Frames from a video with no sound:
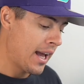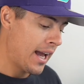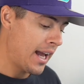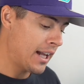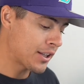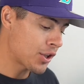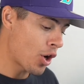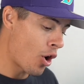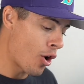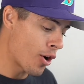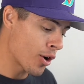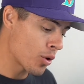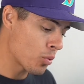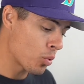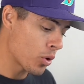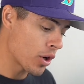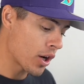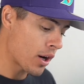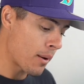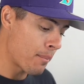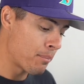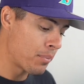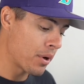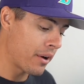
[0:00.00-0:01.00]
It's hard
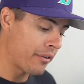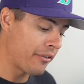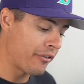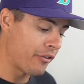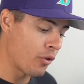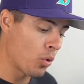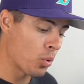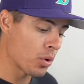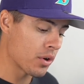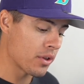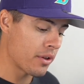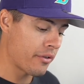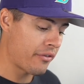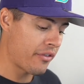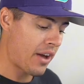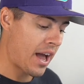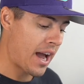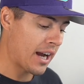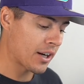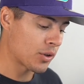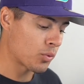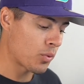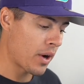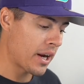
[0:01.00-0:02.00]
work before the
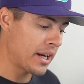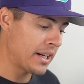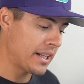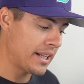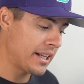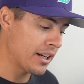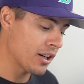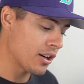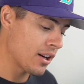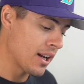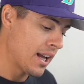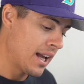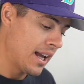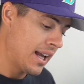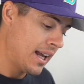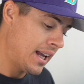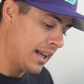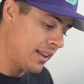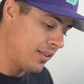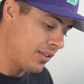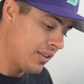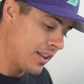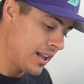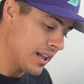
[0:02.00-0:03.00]
fact right here
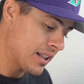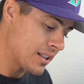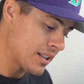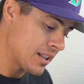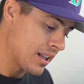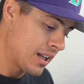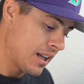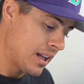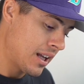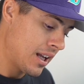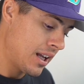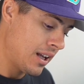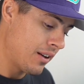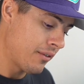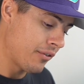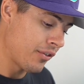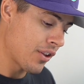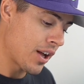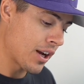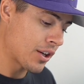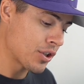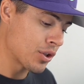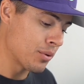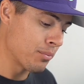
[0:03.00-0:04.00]
in this
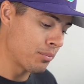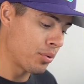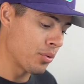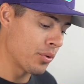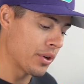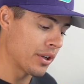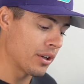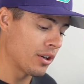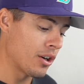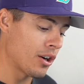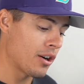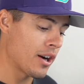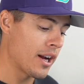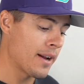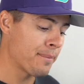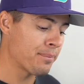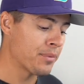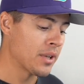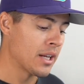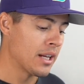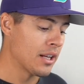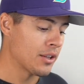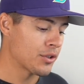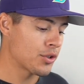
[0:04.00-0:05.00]
inflection point, all right?